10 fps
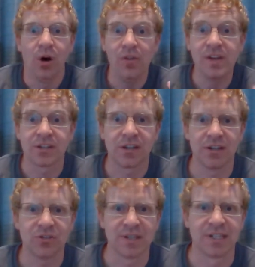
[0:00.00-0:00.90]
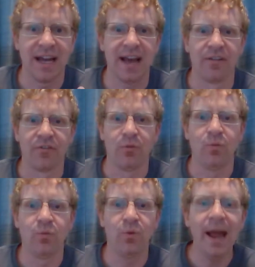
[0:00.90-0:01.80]
So all these countries
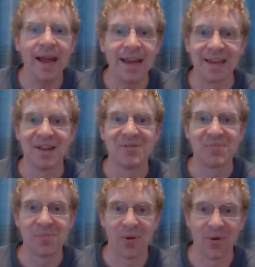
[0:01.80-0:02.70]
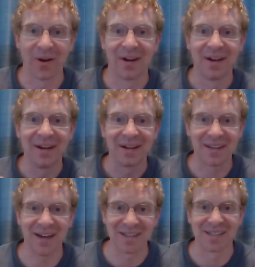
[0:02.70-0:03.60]
have way more
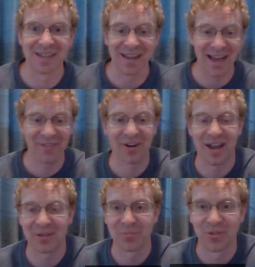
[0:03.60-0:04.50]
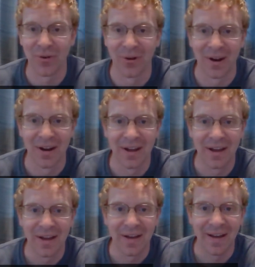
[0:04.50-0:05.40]
guns than they ever had
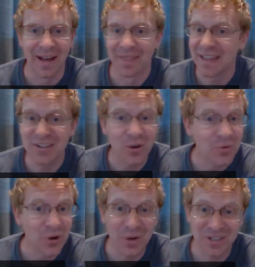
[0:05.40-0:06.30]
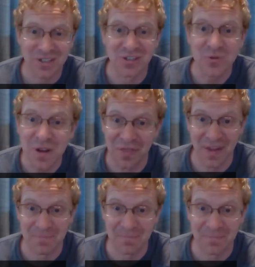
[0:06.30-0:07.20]
before. And they don't know what to
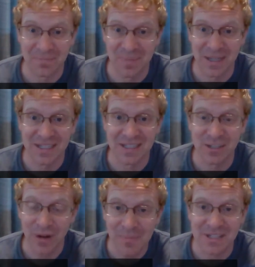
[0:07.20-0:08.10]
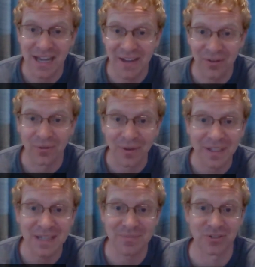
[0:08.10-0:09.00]
do with them because these weapons
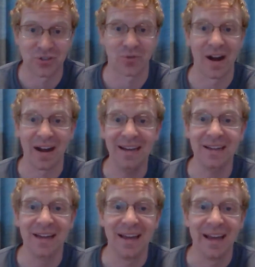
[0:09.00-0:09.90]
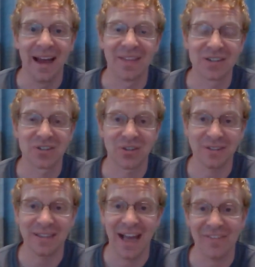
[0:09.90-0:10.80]
haven't really been tried. And they
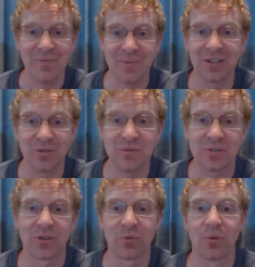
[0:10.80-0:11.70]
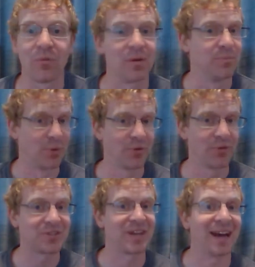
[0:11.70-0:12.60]
certainly haven't been used in a war where
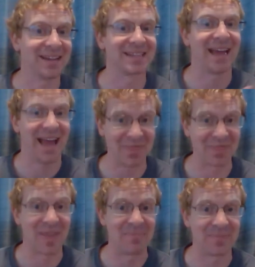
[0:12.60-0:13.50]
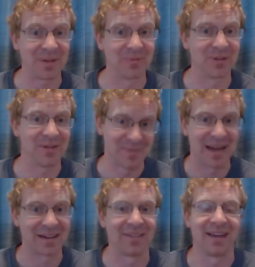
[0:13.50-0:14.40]
both sides had them. We'll
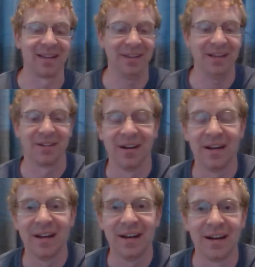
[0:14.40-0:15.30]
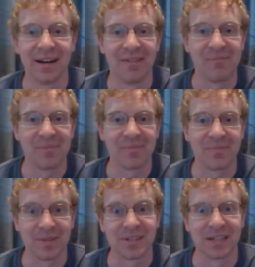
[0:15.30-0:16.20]
get back to that later.
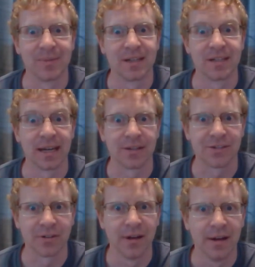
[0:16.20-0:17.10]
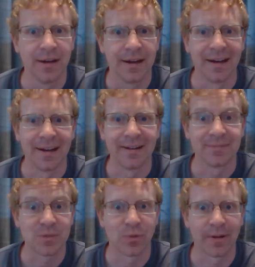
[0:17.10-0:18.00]
It's going to be a disaster.
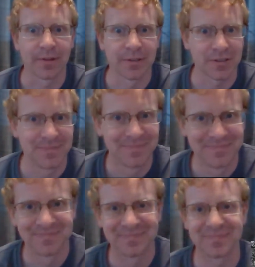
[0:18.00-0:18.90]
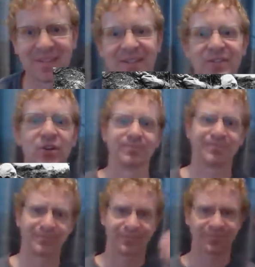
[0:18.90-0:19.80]
Spoiler alert.
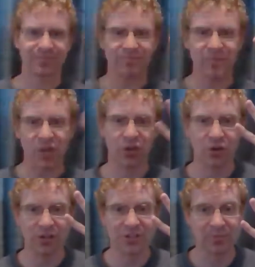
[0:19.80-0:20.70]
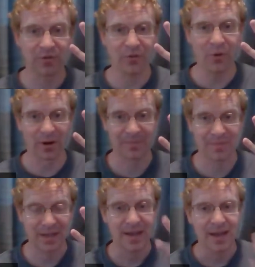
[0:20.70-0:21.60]
So, cause number
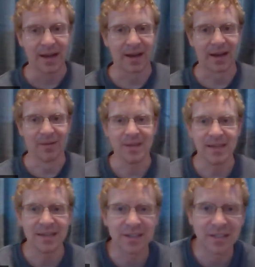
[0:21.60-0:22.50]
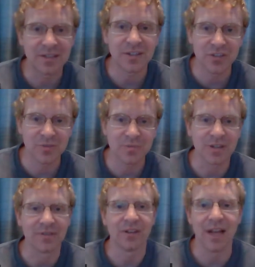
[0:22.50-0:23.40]
4 is the
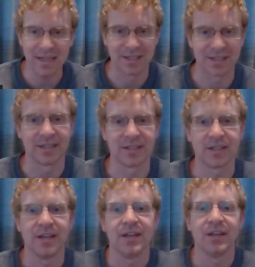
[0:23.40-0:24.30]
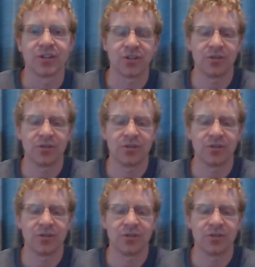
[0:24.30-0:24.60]
systems of alliances.